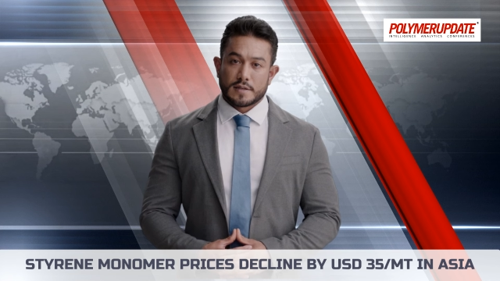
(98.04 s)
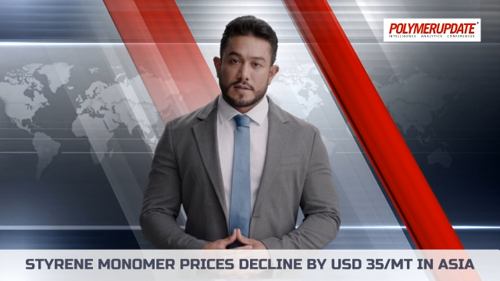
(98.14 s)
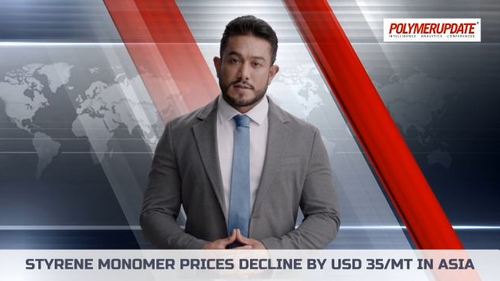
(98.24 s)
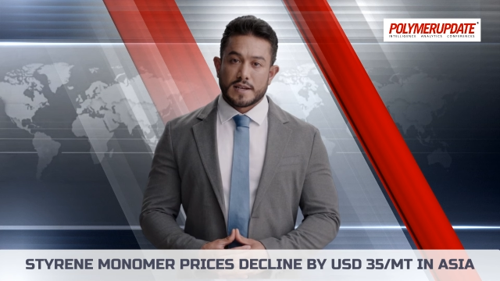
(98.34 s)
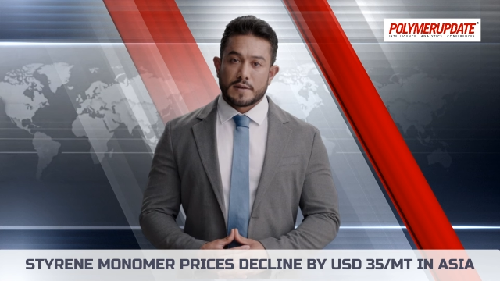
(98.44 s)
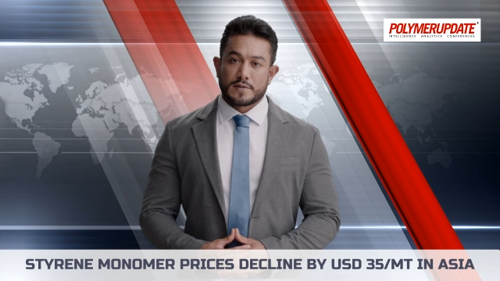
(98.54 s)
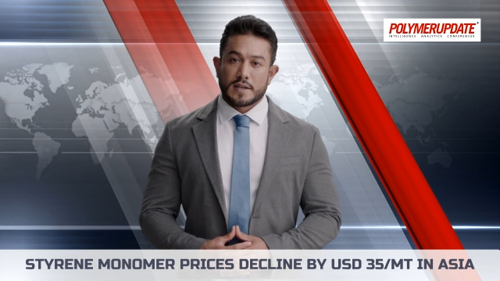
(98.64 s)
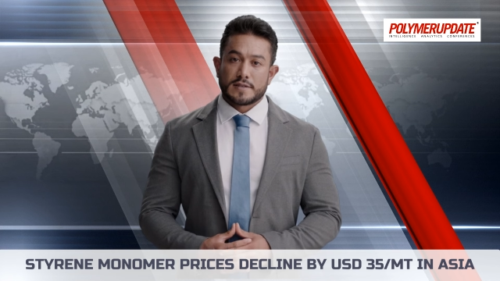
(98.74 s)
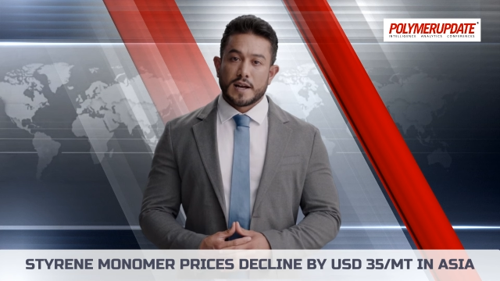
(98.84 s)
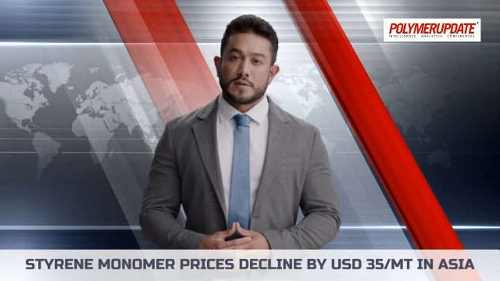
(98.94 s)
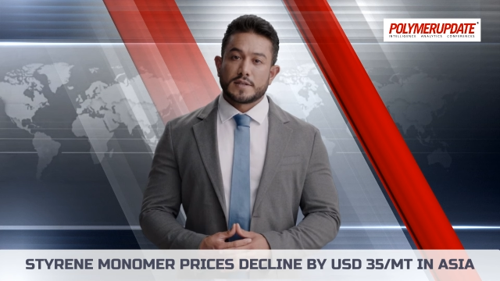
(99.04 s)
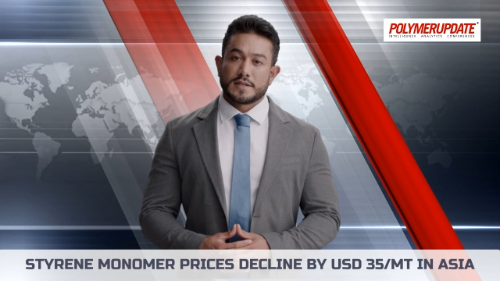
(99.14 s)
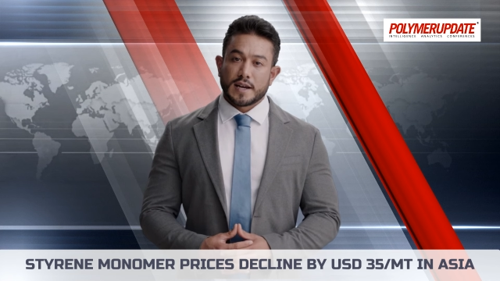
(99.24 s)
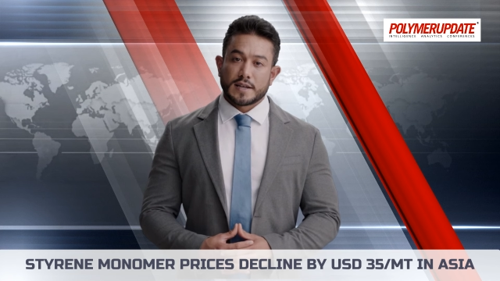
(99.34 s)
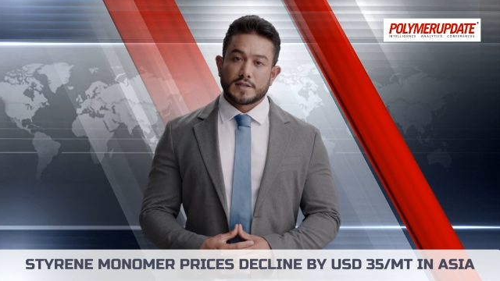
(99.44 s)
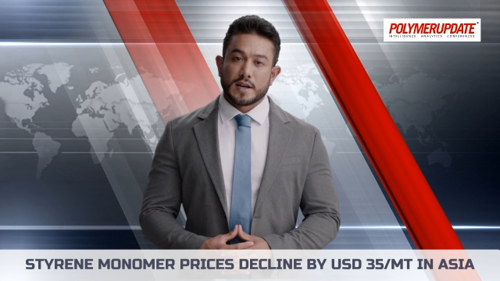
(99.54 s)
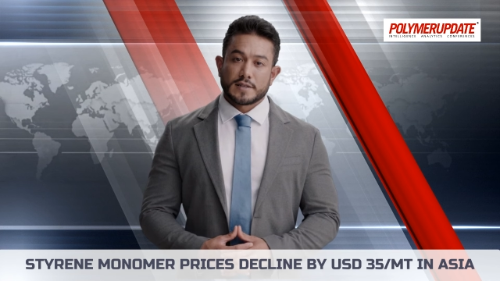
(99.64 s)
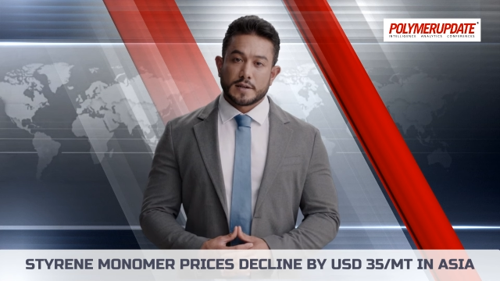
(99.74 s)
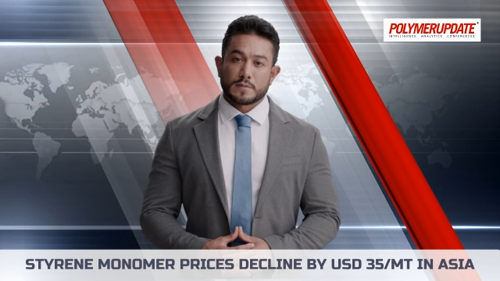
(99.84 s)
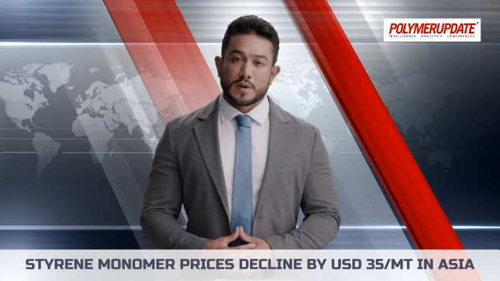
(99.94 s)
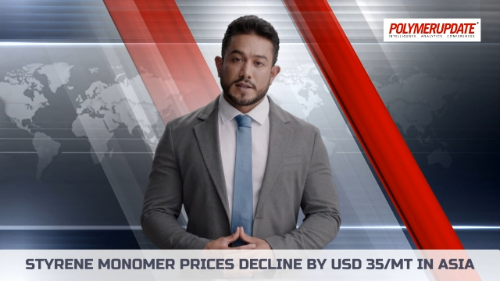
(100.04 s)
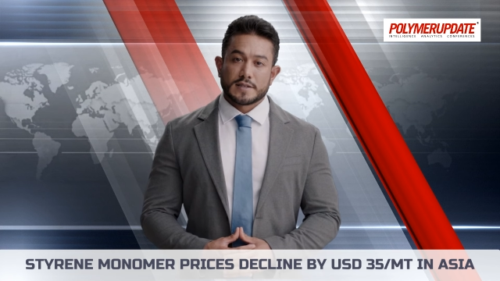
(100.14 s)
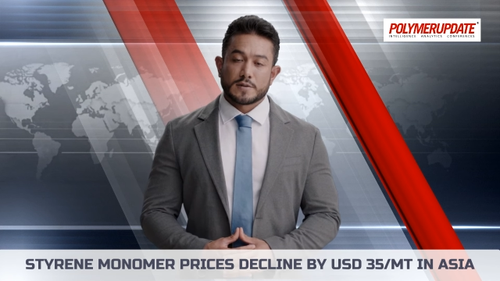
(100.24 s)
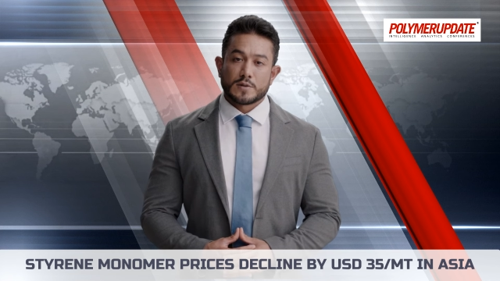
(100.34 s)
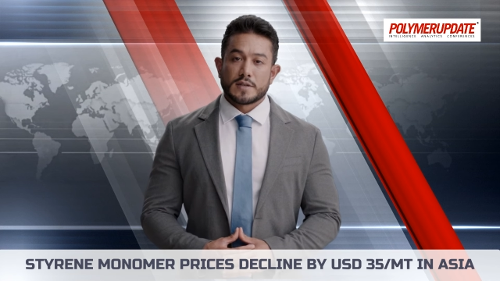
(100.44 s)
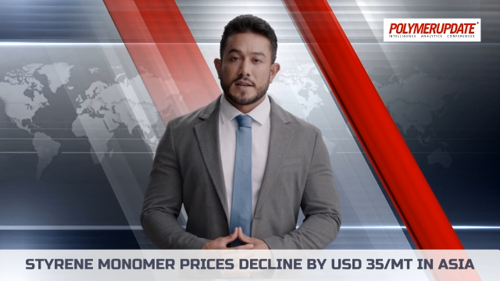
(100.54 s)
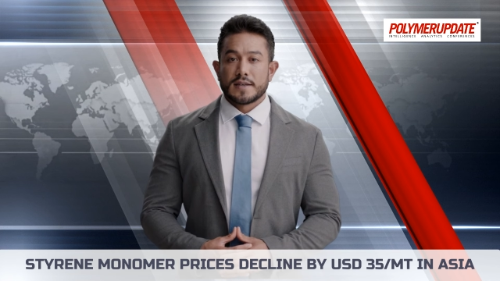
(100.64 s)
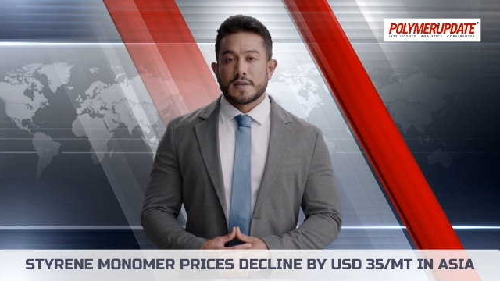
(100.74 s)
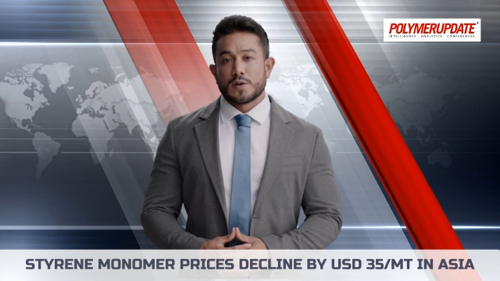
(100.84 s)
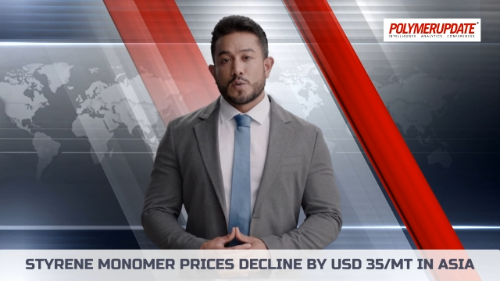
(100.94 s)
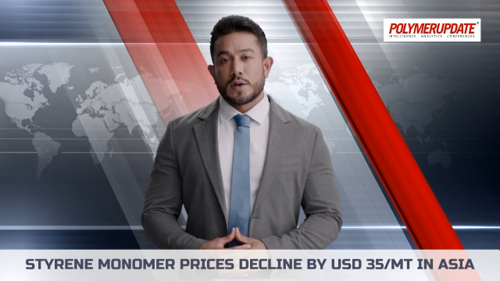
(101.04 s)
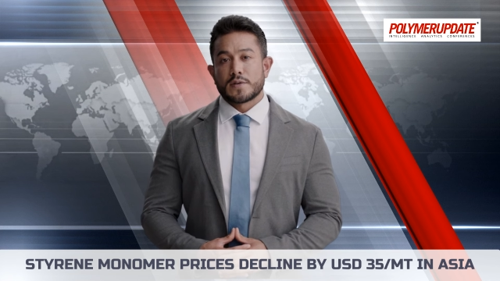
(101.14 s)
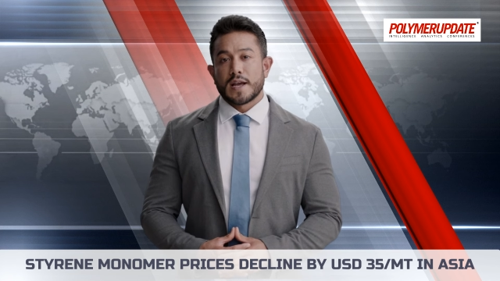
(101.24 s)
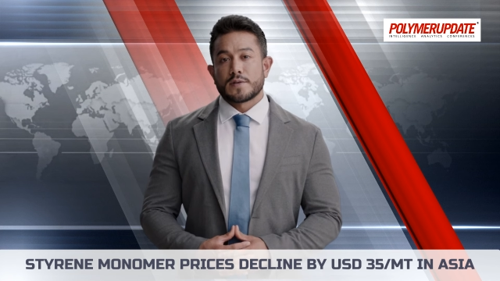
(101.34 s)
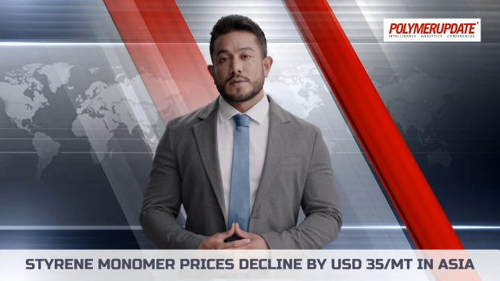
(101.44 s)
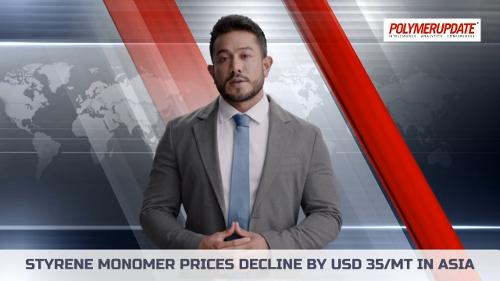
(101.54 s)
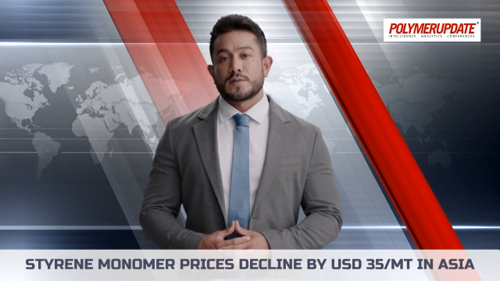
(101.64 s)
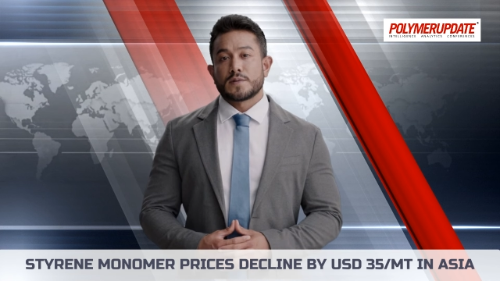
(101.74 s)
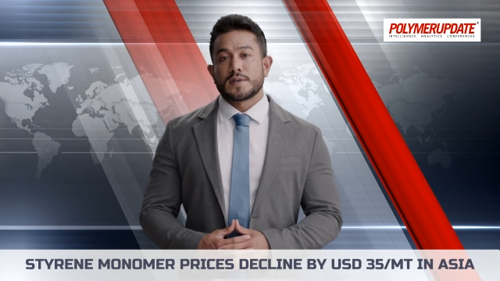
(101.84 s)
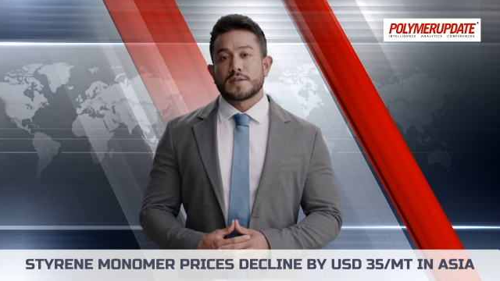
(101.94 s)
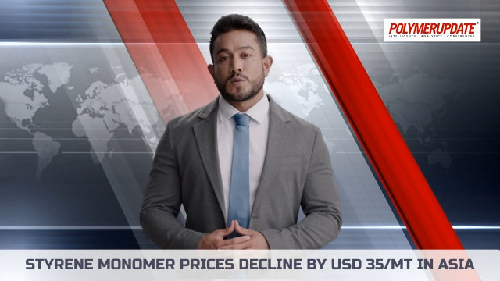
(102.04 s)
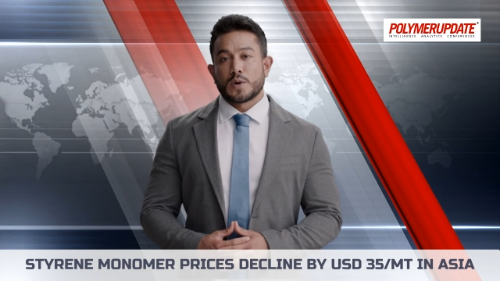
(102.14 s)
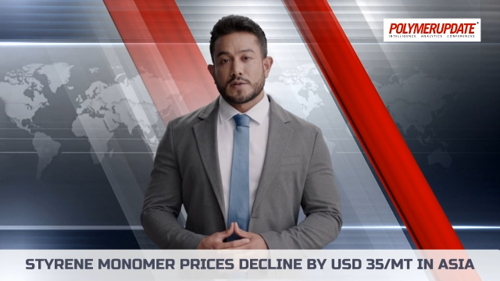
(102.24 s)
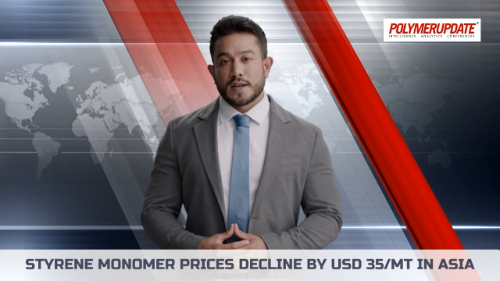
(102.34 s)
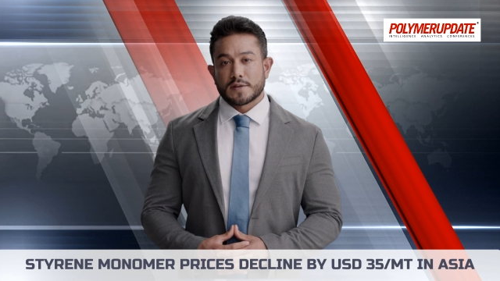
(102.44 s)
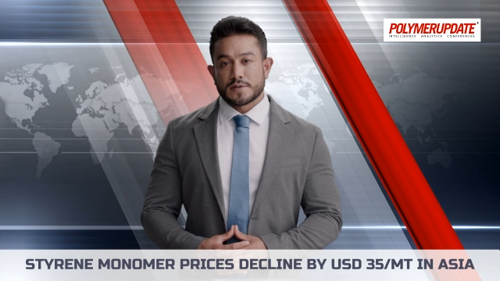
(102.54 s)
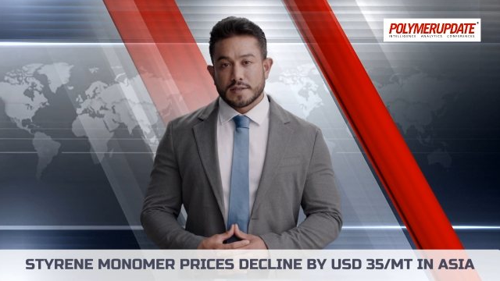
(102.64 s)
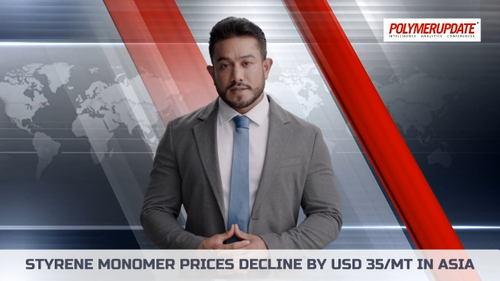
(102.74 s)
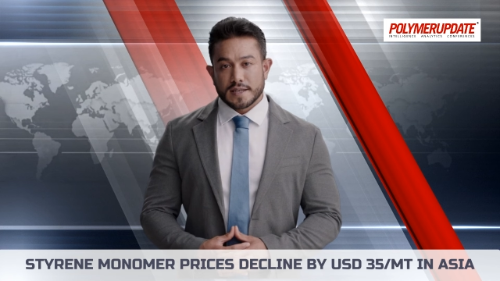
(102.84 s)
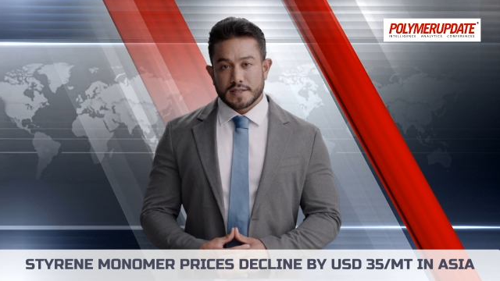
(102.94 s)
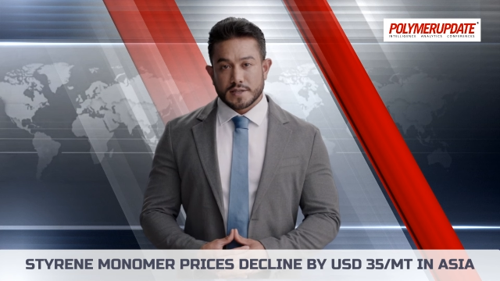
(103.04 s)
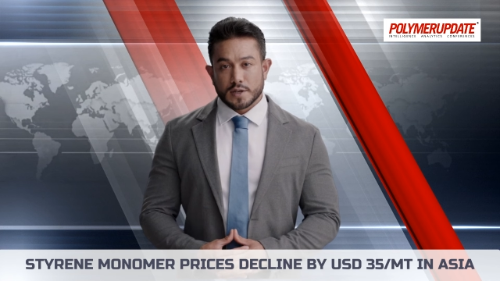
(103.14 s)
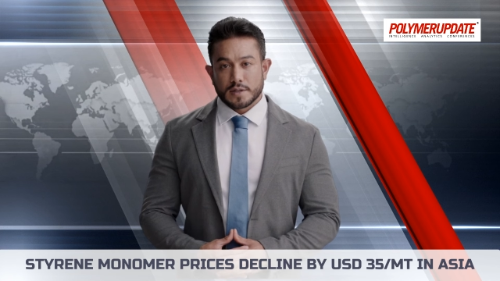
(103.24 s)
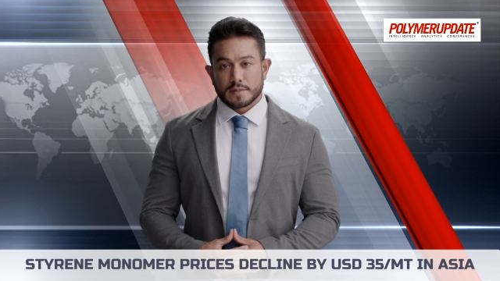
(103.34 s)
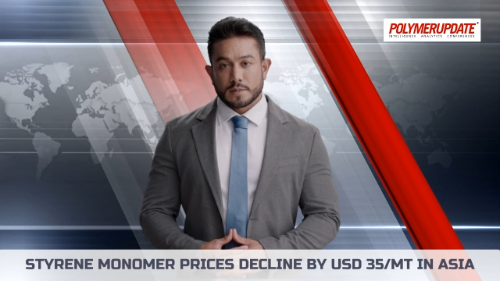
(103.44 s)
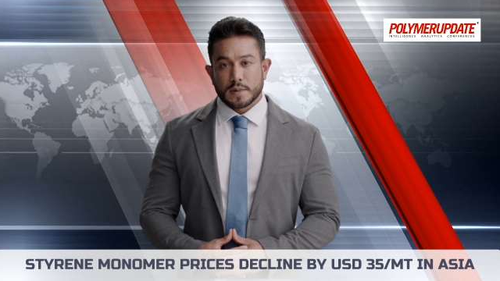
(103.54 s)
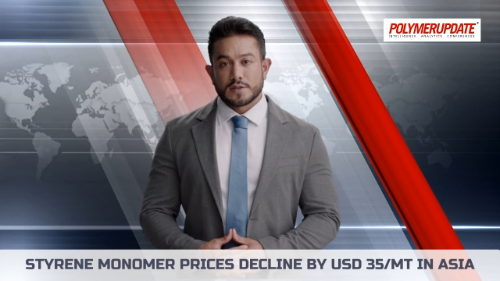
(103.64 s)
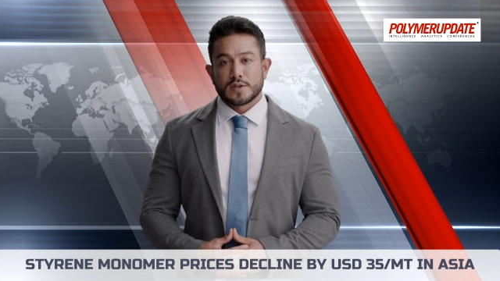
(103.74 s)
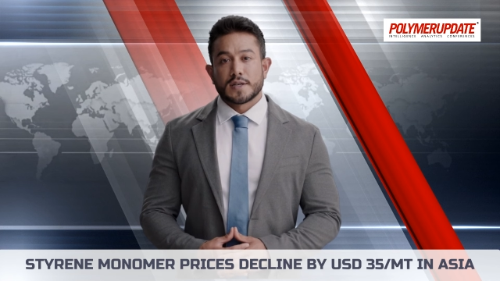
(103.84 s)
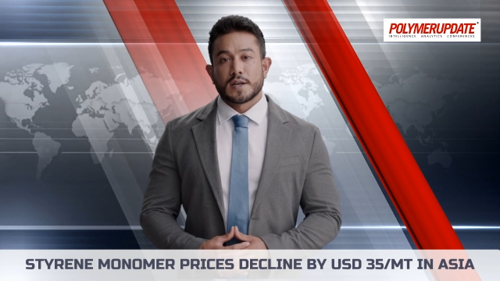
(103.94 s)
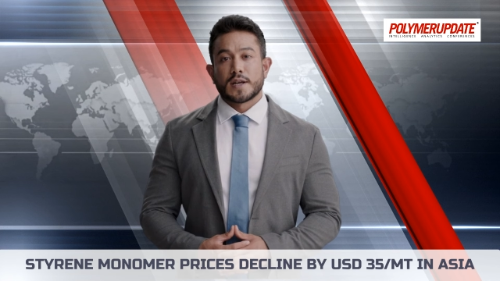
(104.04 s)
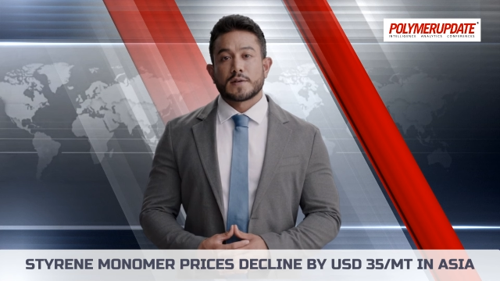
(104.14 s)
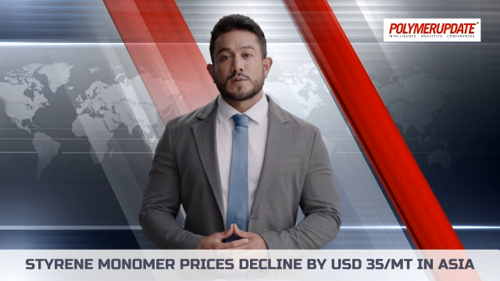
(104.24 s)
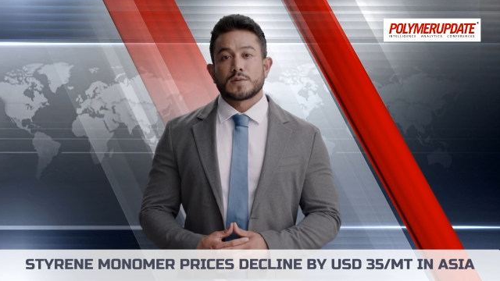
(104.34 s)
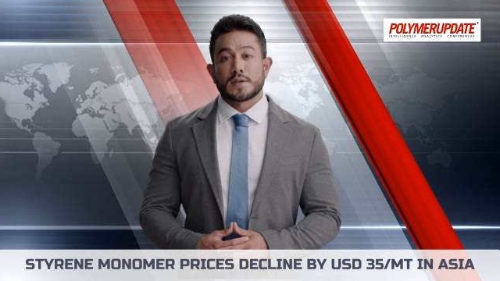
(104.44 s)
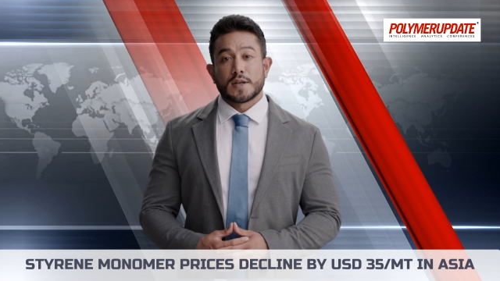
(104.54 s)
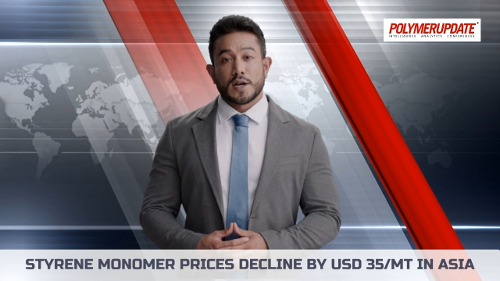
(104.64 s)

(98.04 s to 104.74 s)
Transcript: CFR Southeast Asia SM prices were assessed at the $1,050 to $1,060 per metric ton levels,